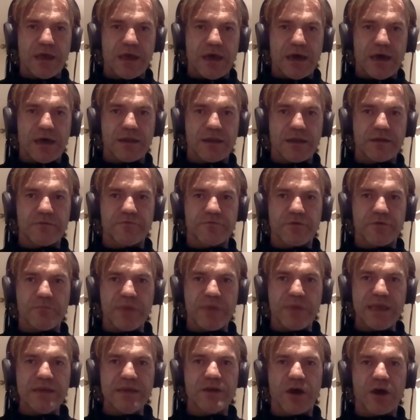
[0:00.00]
and for
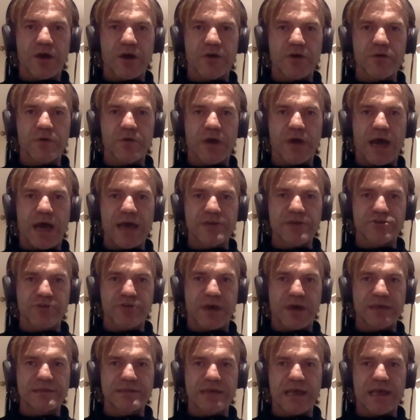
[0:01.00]
me now, I
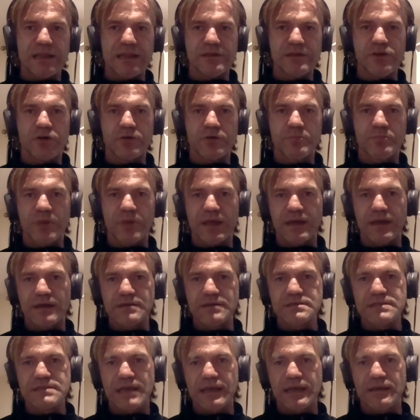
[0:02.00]
try and tell young
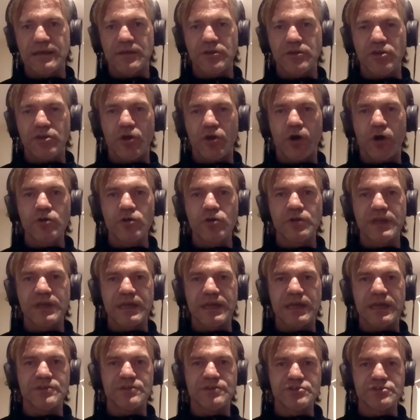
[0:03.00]
players like you're going to
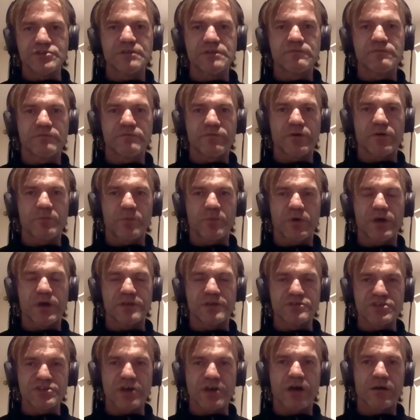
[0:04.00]
get injured in football,
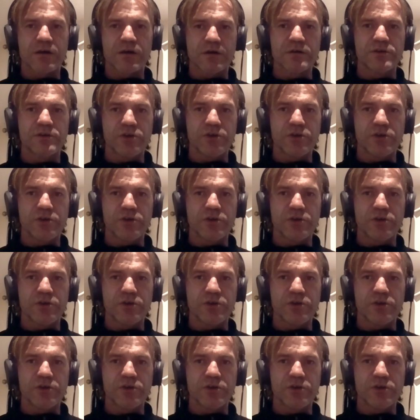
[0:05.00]
in soccer.